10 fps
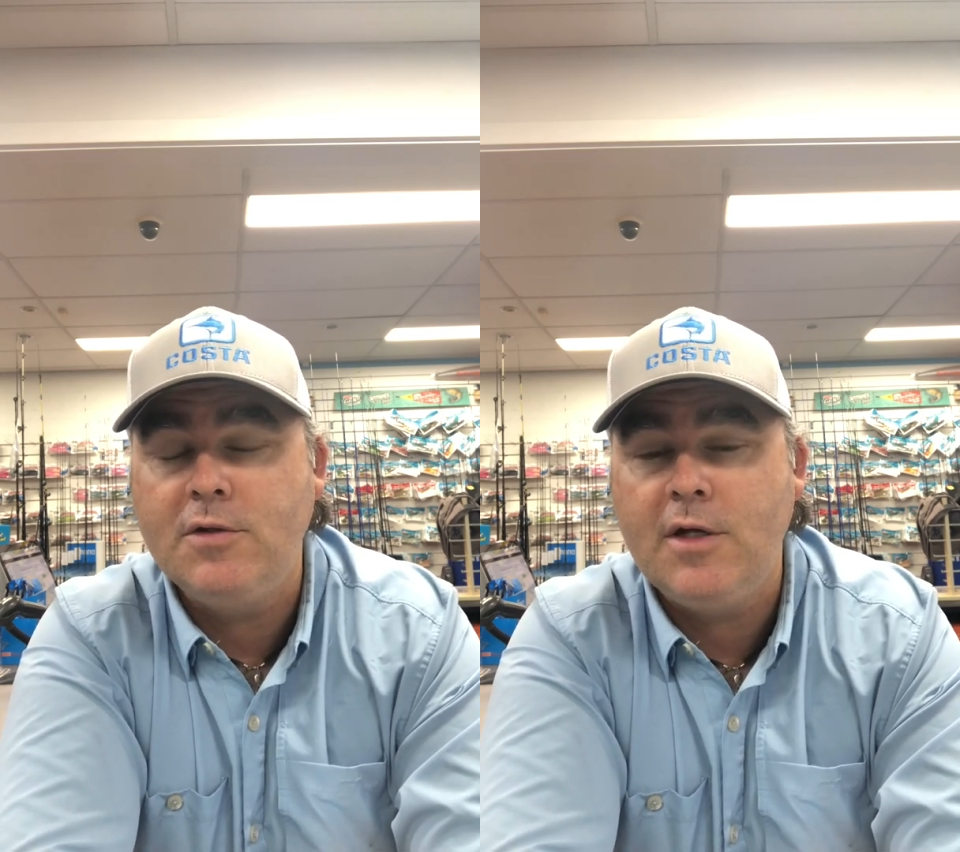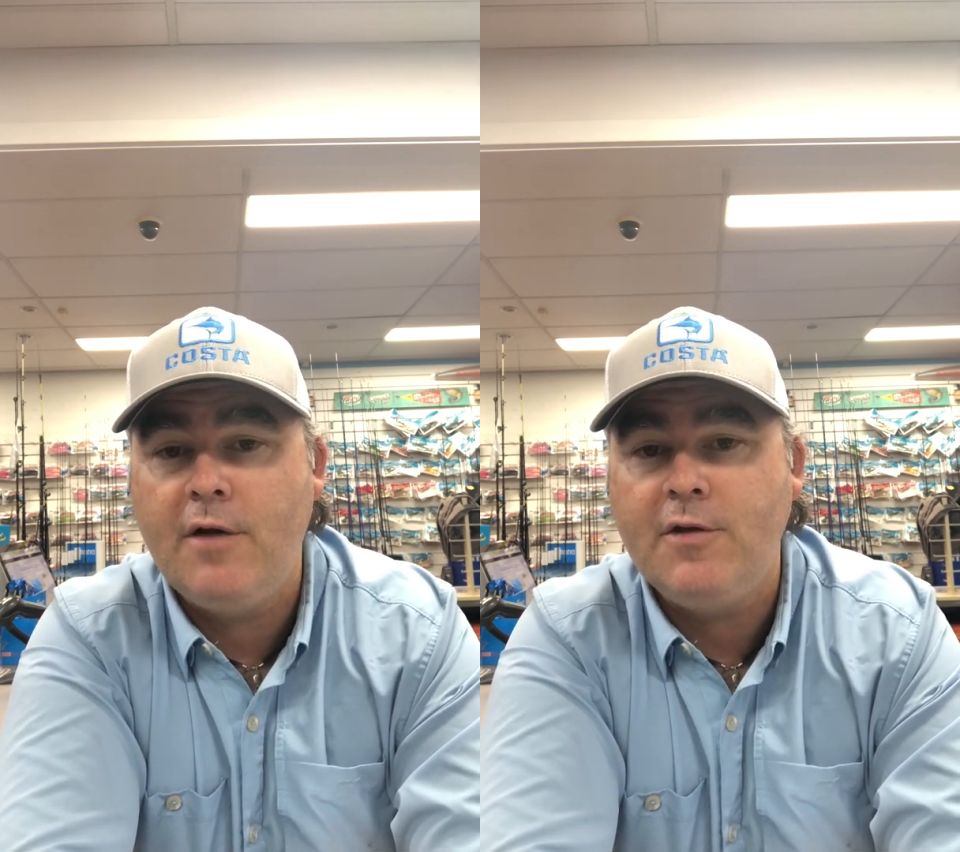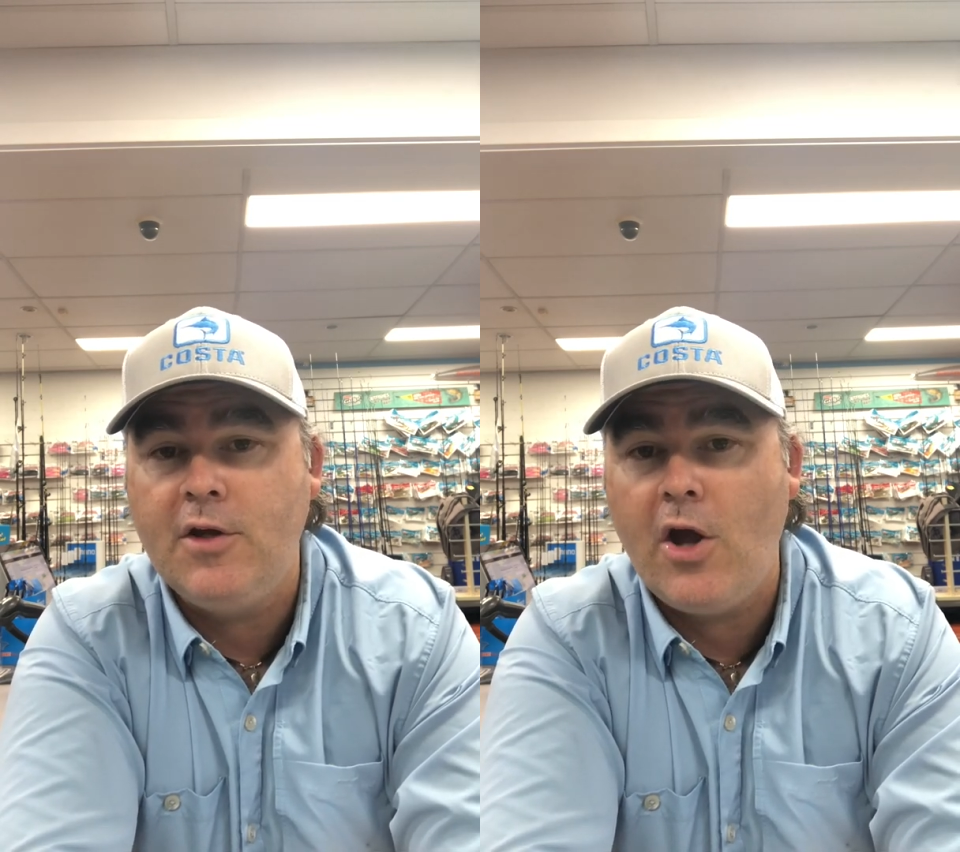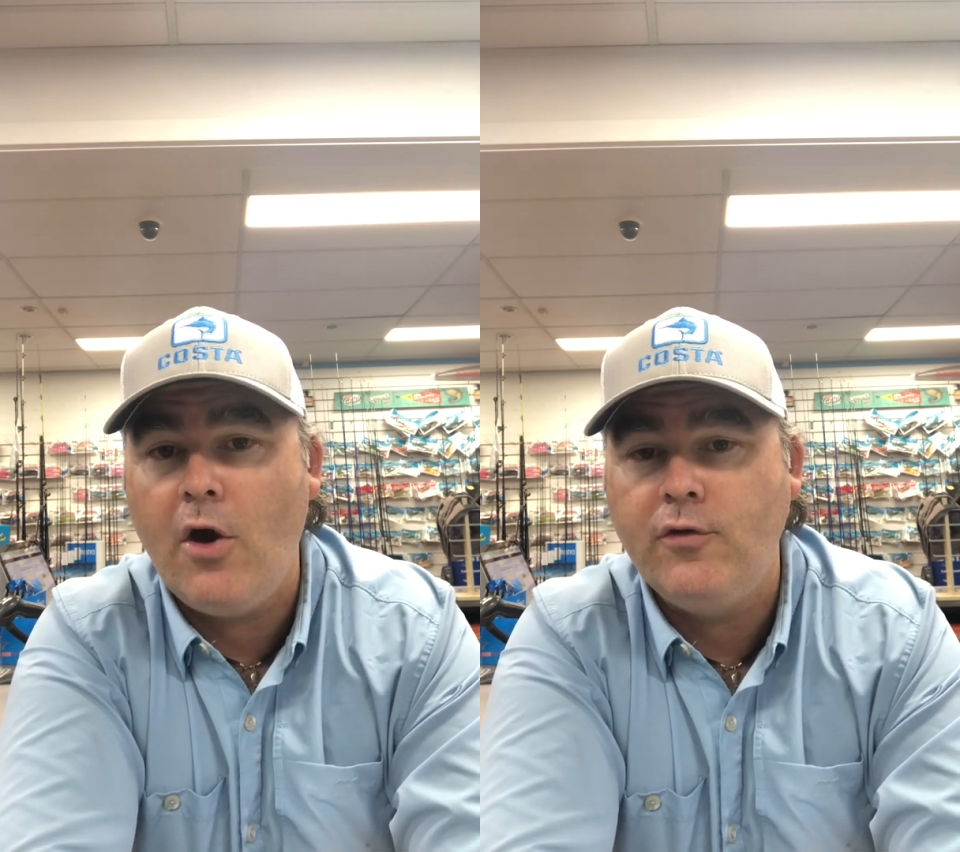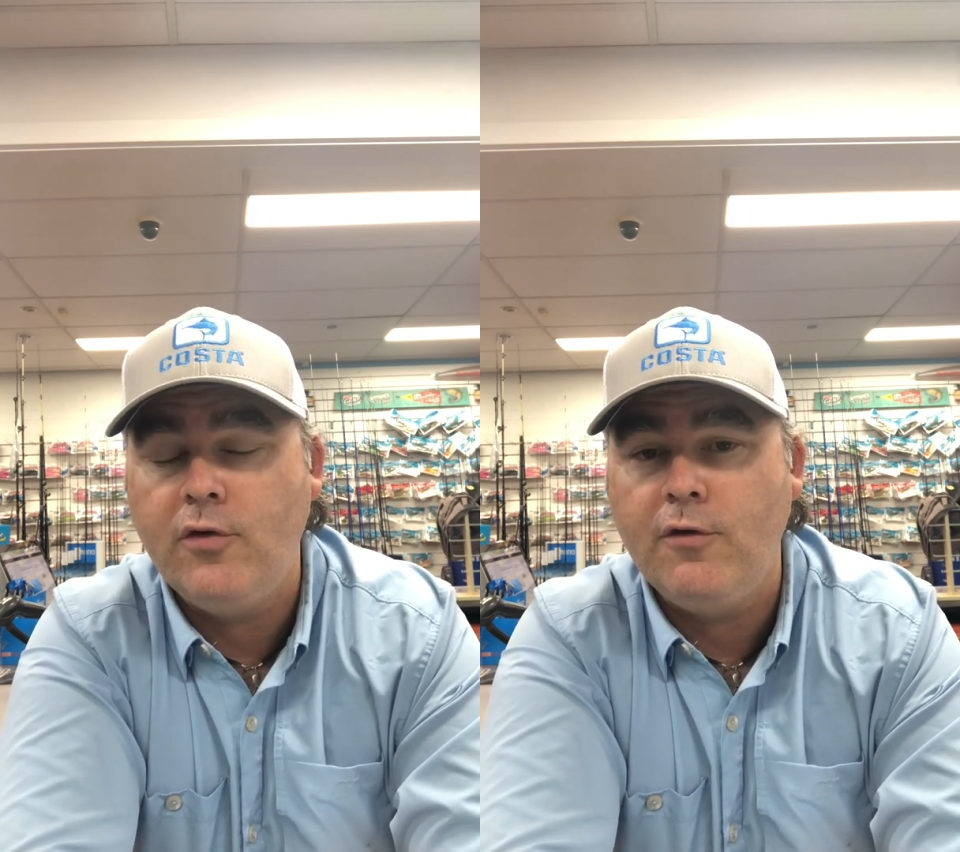so you don't have to
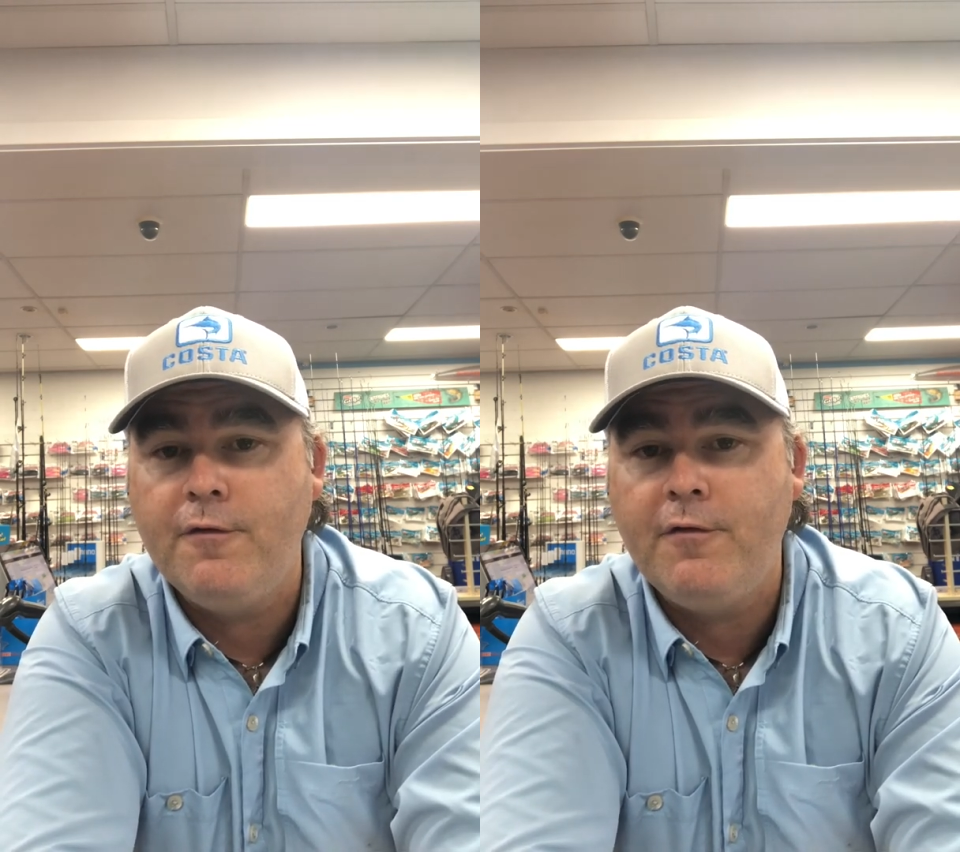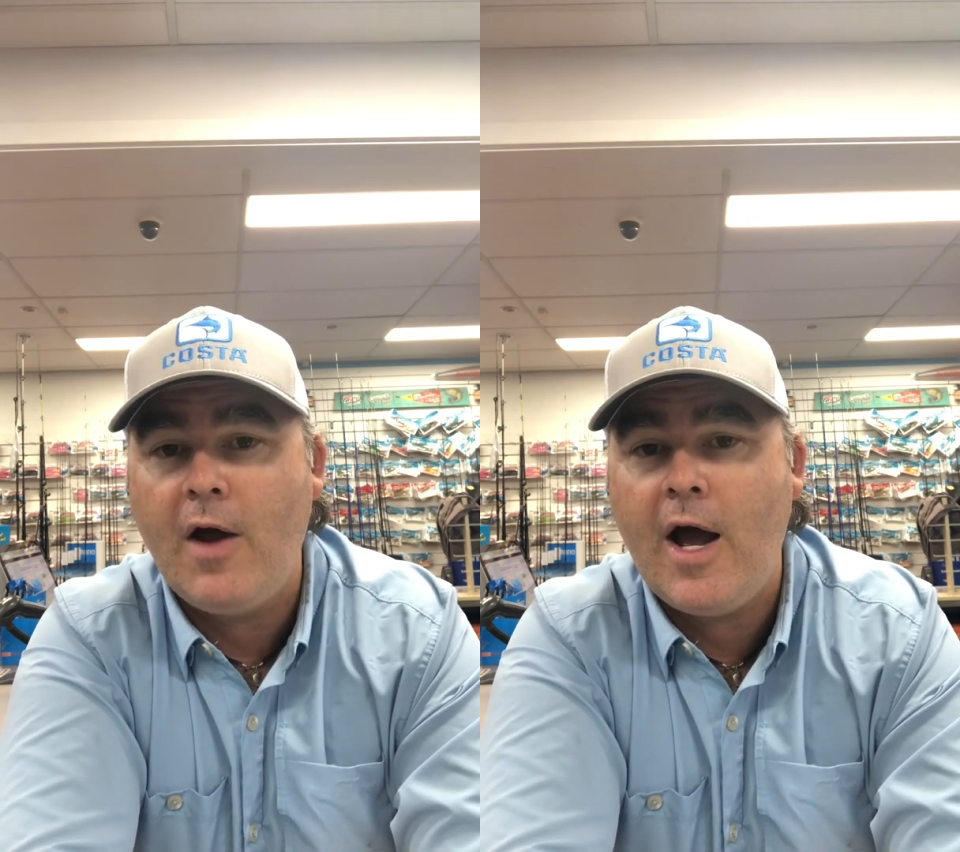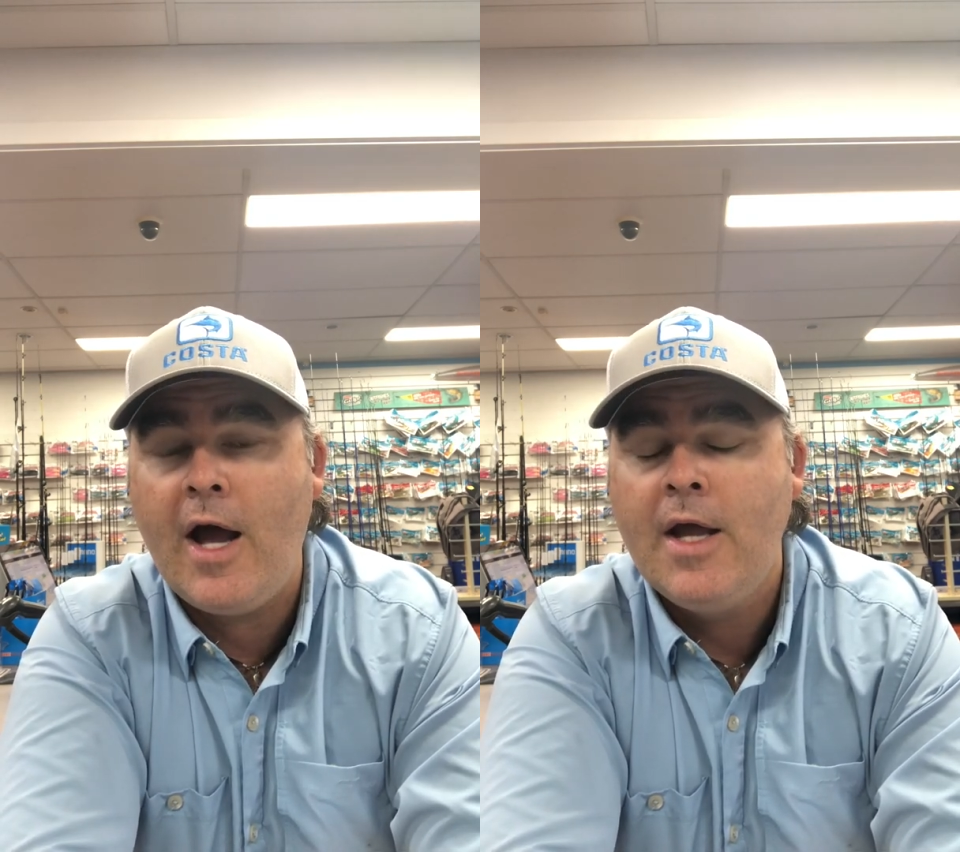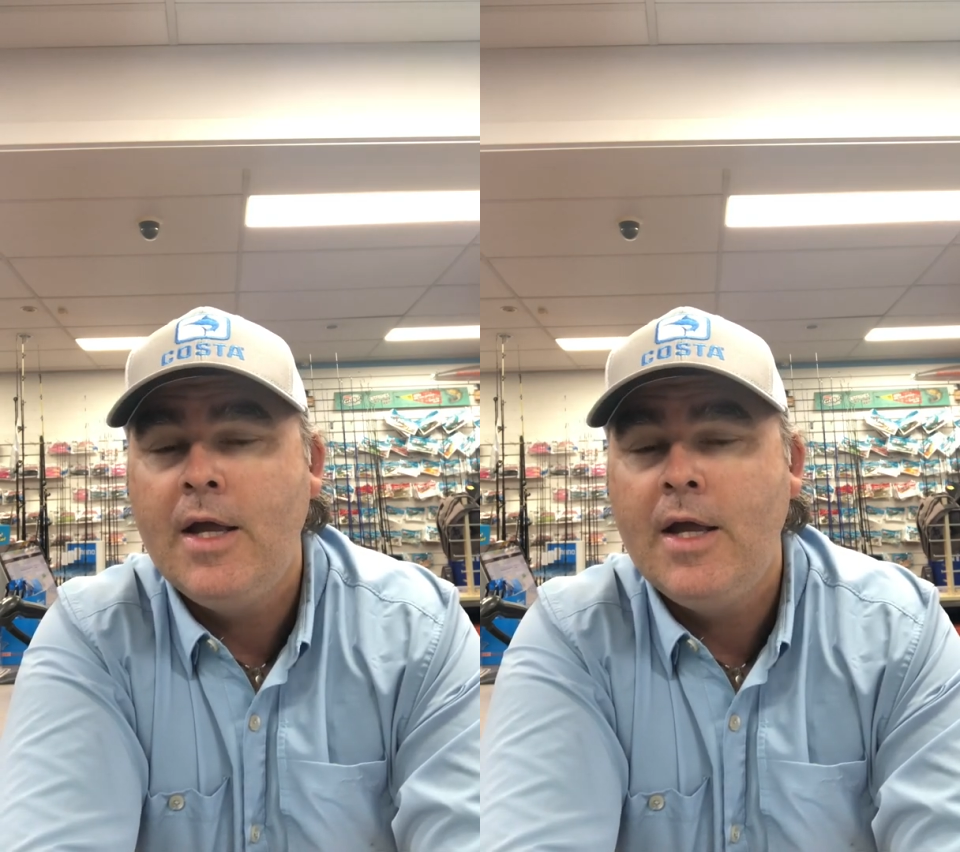go too far.